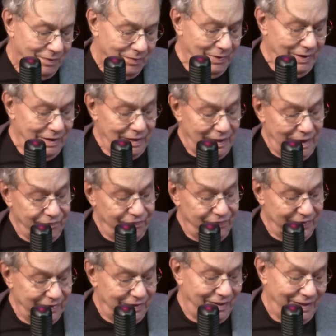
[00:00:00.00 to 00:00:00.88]
Well, I
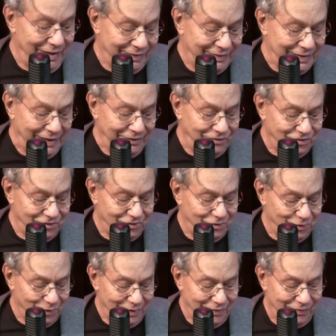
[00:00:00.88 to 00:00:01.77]
feel like that's the
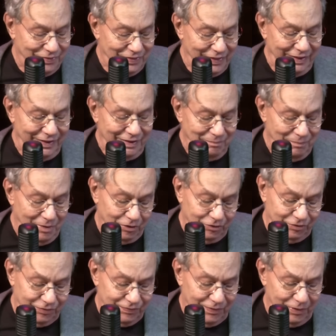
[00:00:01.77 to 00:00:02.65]
sort of thing that
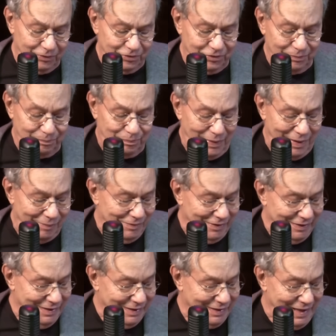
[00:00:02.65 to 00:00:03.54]
most folks are
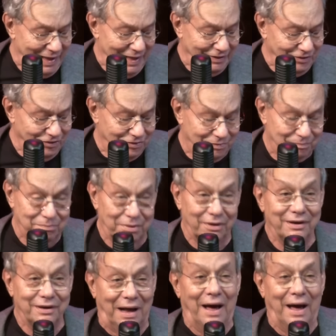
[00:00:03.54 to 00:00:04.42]
probably against,
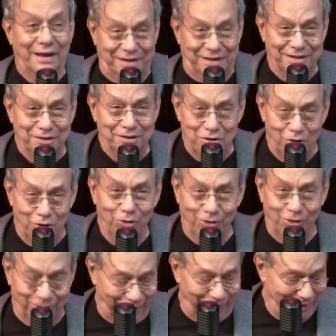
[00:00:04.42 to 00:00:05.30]
but I can
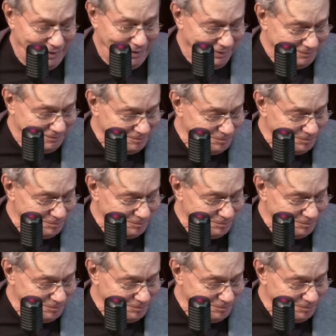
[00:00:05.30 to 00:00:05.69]
Google it.